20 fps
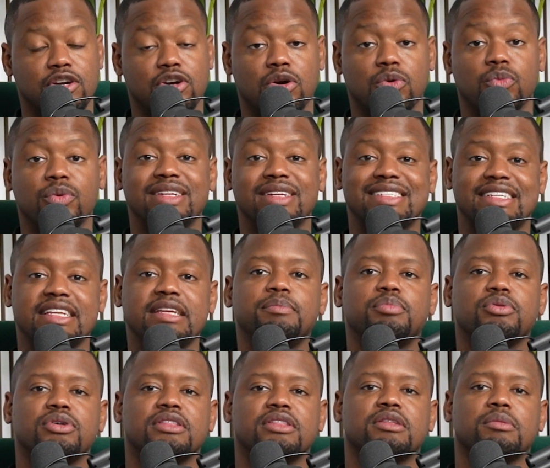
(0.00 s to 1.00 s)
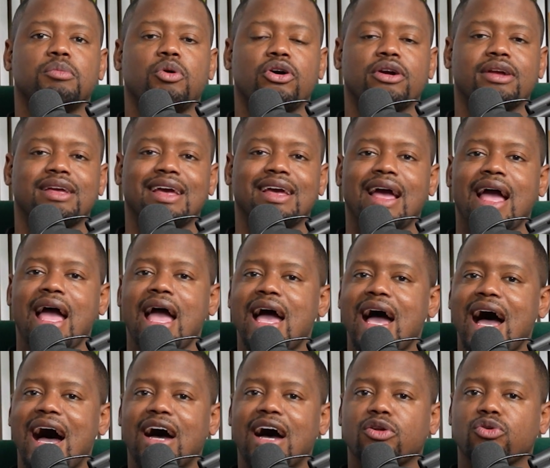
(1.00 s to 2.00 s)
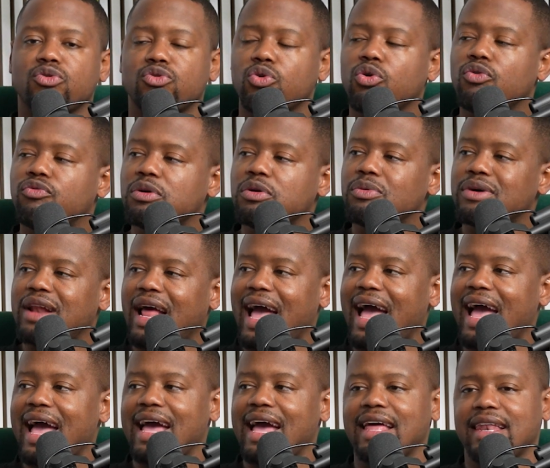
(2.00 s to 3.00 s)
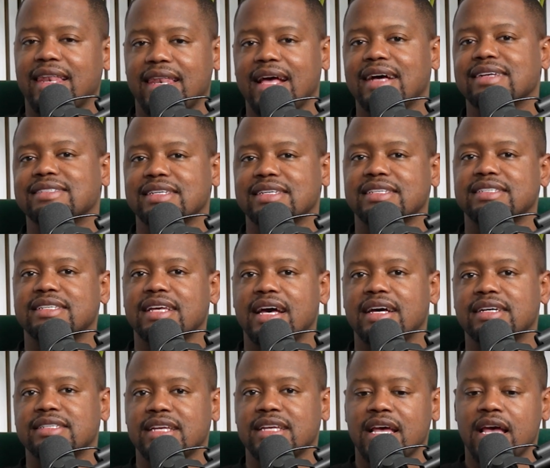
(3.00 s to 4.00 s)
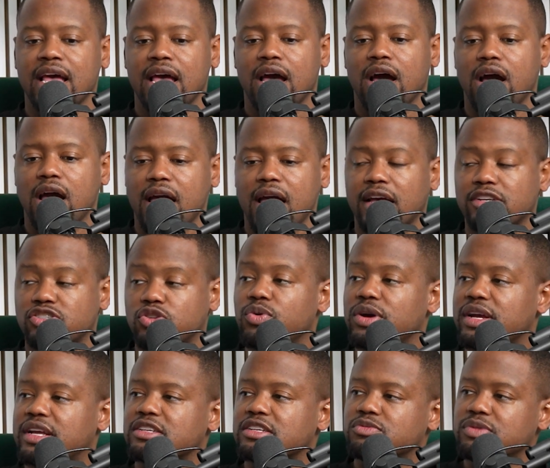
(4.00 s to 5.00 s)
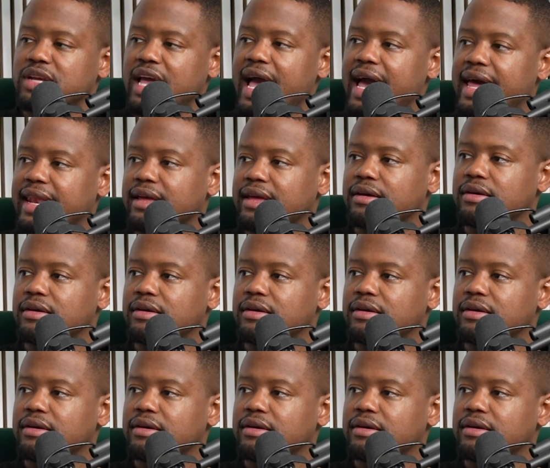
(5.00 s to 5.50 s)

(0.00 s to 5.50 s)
went deeper in the market, I don't know if we would have had that success as quick as we had it.